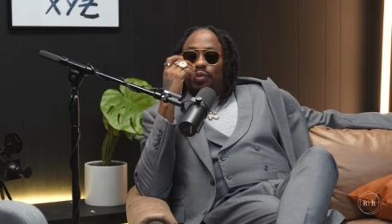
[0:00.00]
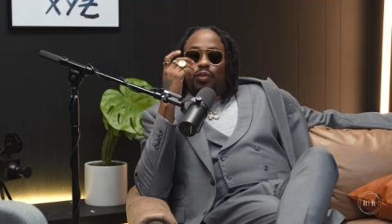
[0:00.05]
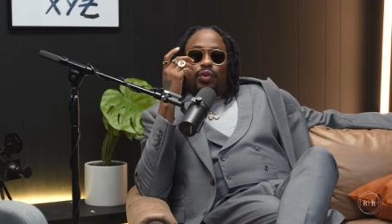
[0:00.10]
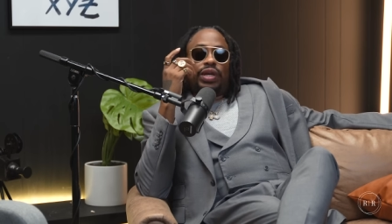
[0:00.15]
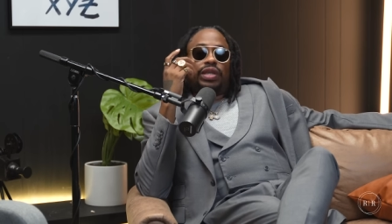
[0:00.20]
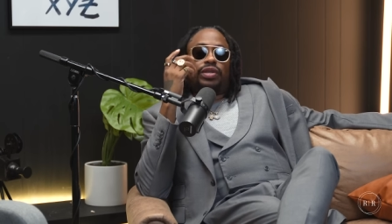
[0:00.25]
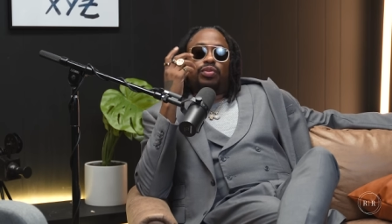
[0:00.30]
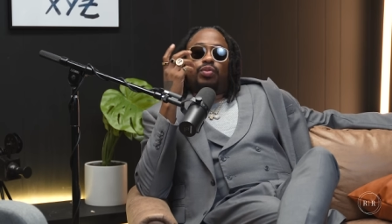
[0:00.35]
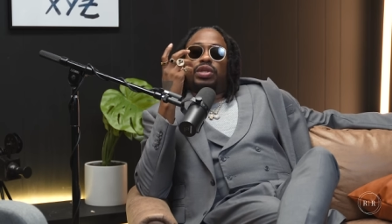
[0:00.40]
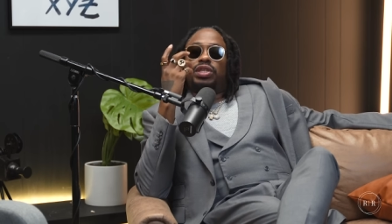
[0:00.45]

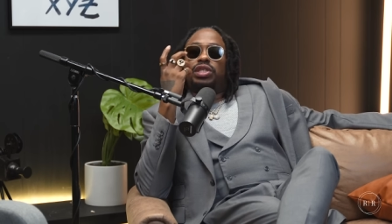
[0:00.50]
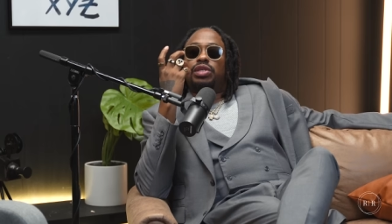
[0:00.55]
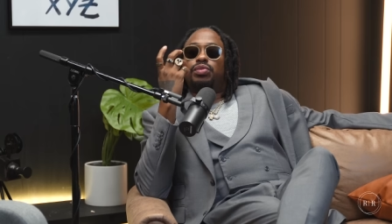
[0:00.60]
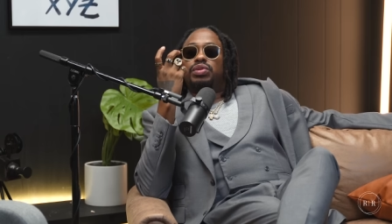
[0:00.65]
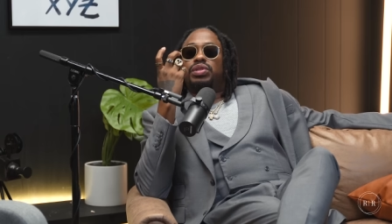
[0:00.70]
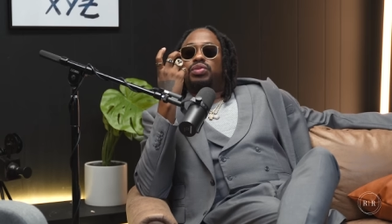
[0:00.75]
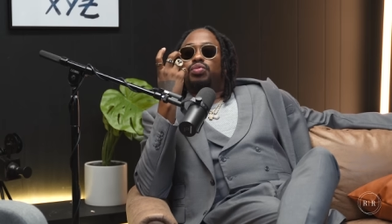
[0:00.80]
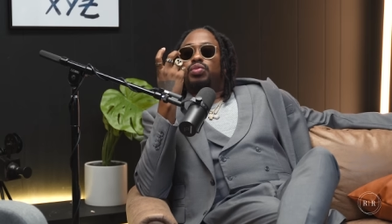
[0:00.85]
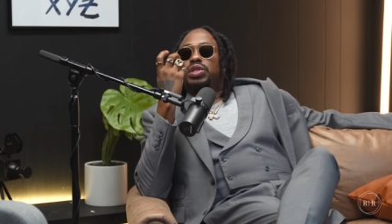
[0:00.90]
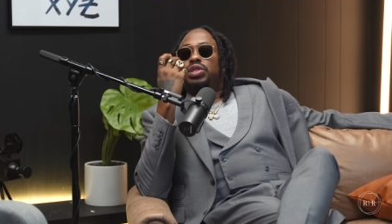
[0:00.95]
what she
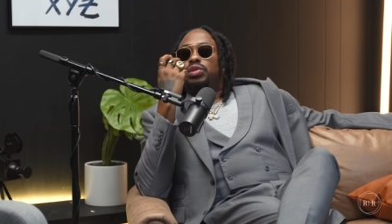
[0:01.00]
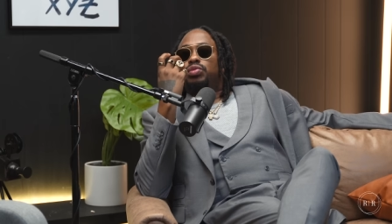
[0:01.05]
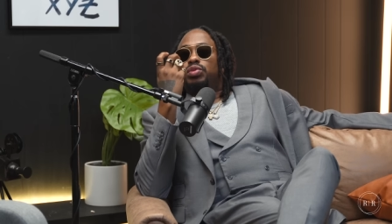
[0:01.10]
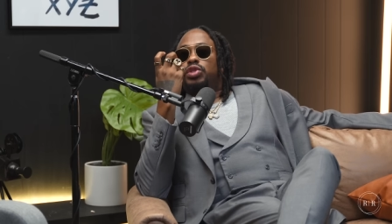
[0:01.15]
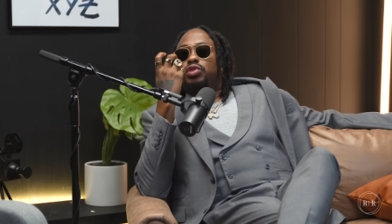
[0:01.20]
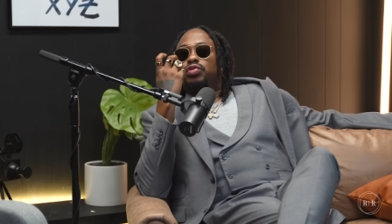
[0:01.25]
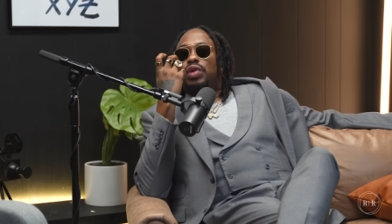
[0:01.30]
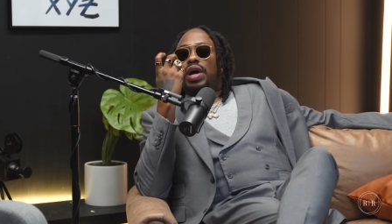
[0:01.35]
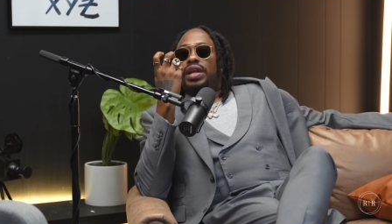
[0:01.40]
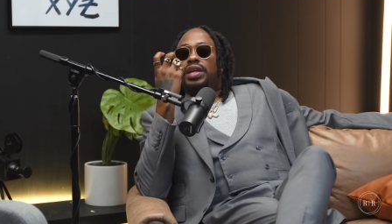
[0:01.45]
was
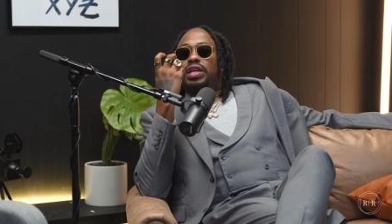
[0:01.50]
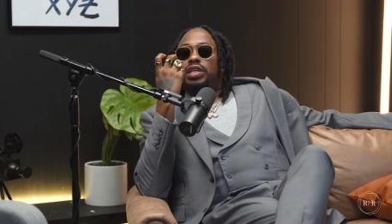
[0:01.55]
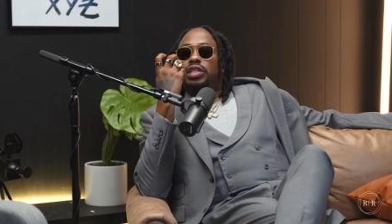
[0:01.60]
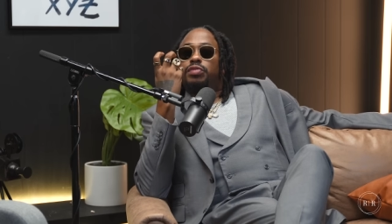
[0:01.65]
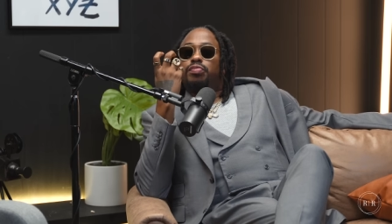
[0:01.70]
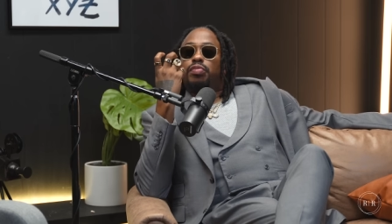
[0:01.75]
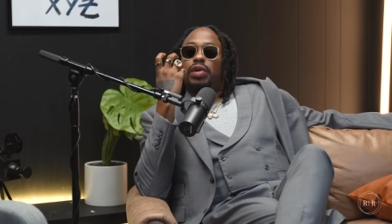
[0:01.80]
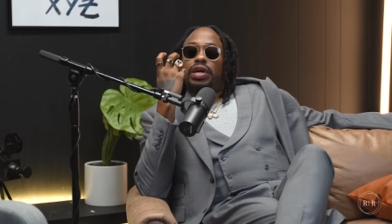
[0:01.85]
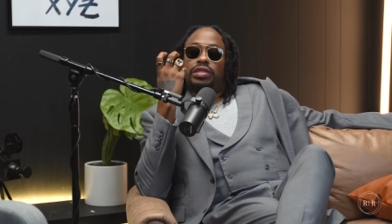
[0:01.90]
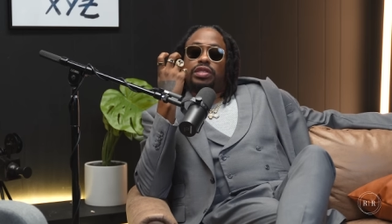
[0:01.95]
trying to
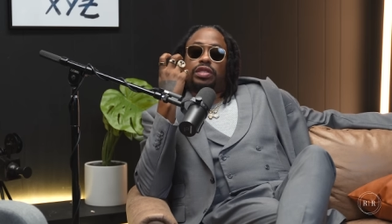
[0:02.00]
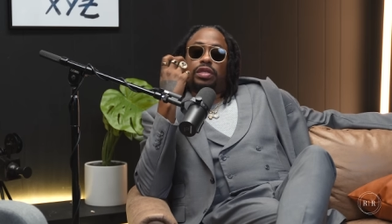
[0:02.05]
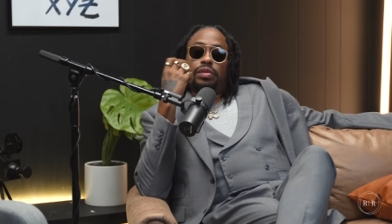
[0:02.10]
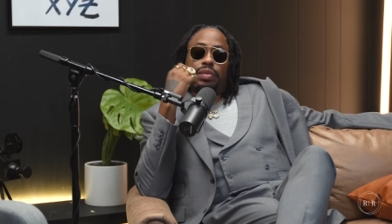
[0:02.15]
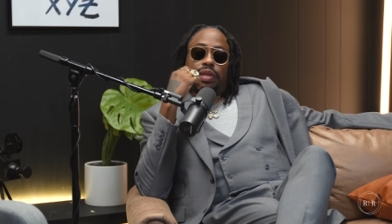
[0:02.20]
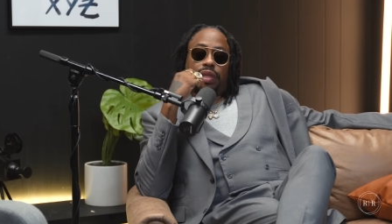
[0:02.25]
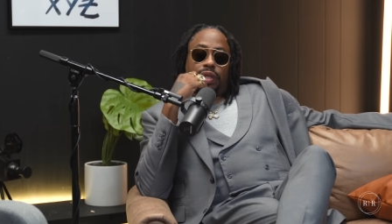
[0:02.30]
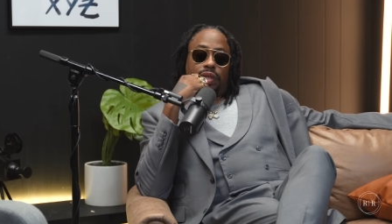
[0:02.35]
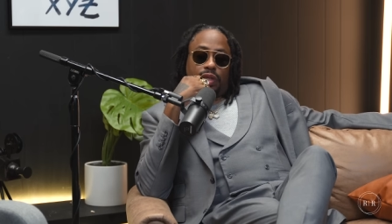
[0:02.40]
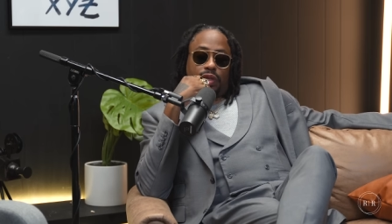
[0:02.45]
express to
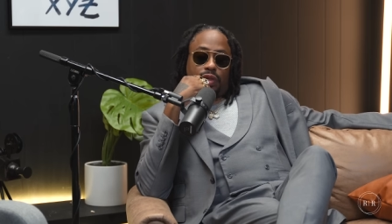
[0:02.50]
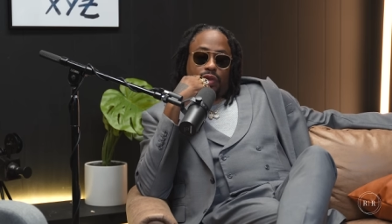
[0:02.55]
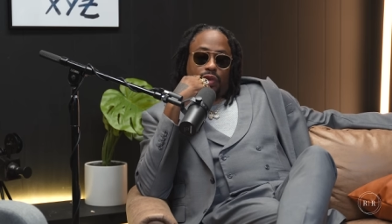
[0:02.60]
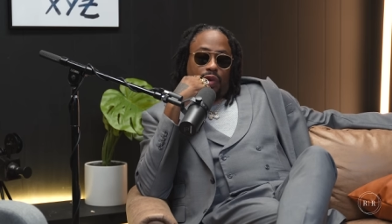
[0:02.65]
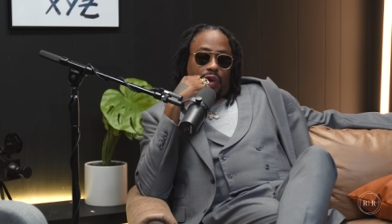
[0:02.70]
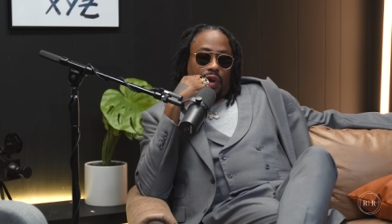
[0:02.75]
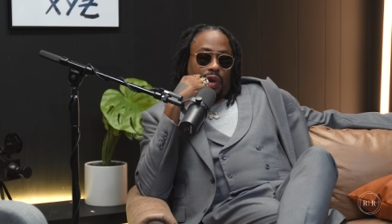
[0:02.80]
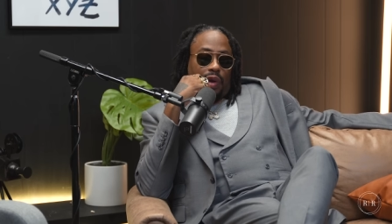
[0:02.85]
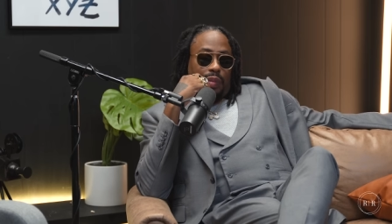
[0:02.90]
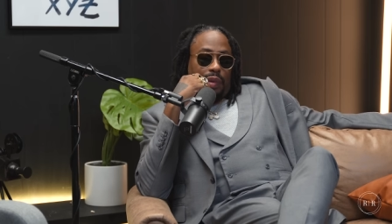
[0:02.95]
me, you know
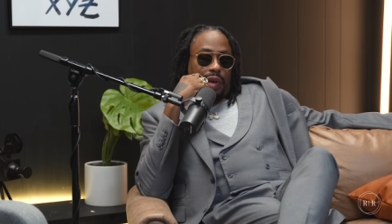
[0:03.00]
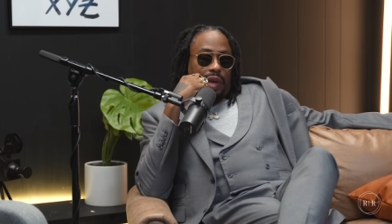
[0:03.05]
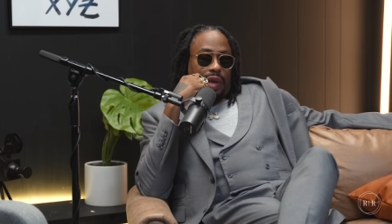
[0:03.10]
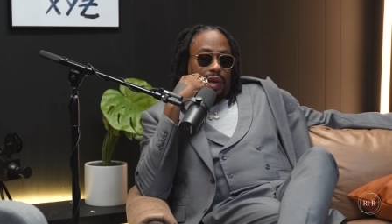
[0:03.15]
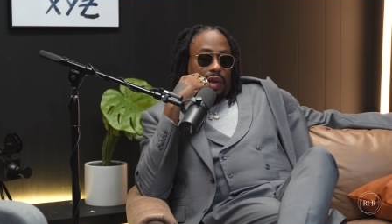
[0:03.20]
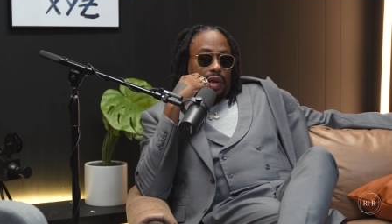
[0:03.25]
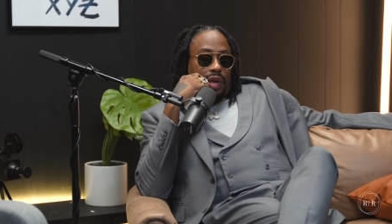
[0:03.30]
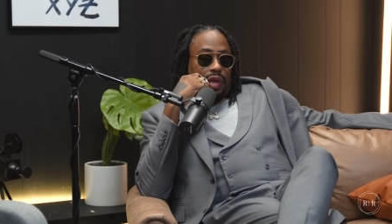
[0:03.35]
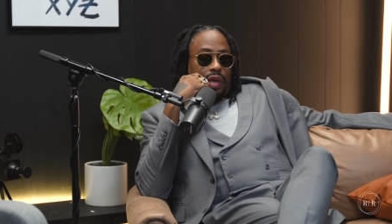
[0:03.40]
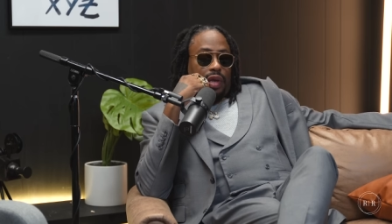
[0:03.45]
what I mean?